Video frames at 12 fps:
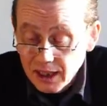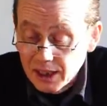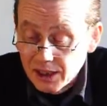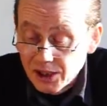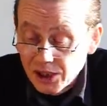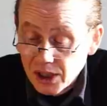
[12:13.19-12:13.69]

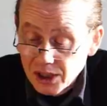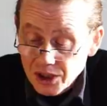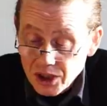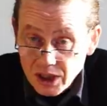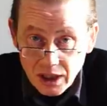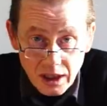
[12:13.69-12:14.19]
is a
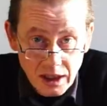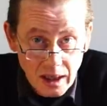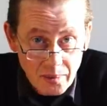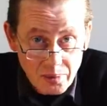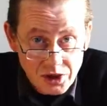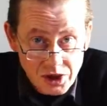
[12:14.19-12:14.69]
sticky
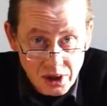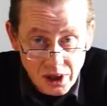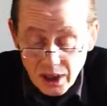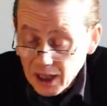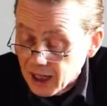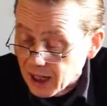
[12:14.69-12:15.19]

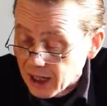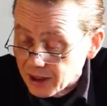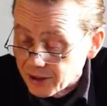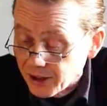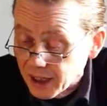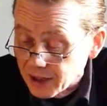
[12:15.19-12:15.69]
aperture,
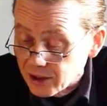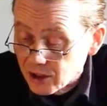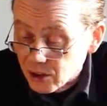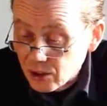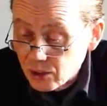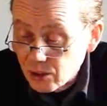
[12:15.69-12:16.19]
and they
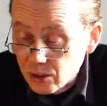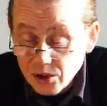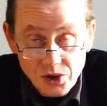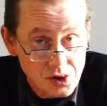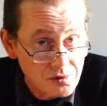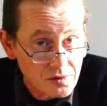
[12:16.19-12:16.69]
do
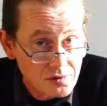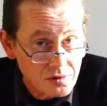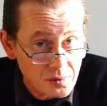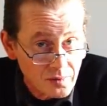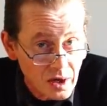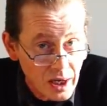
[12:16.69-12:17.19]
suffer
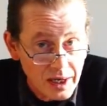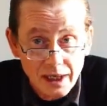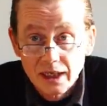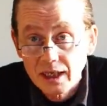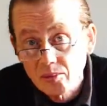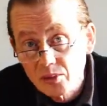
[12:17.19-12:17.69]
from that.
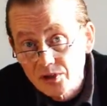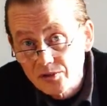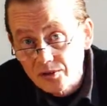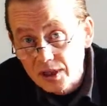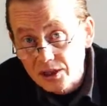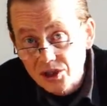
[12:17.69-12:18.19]
It can be
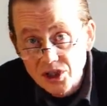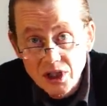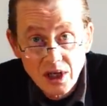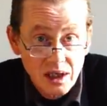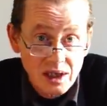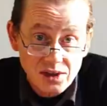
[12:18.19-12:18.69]
fixed,
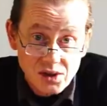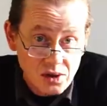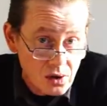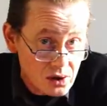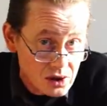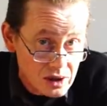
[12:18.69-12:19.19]
it's
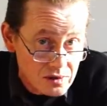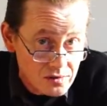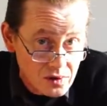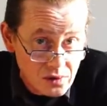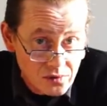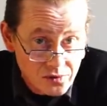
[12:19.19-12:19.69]
not a
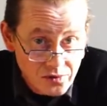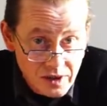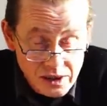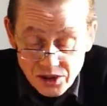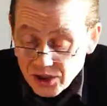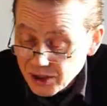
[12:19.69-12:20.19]
difficult
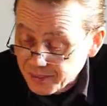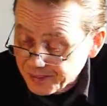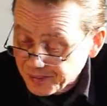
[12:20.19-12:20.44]
fix,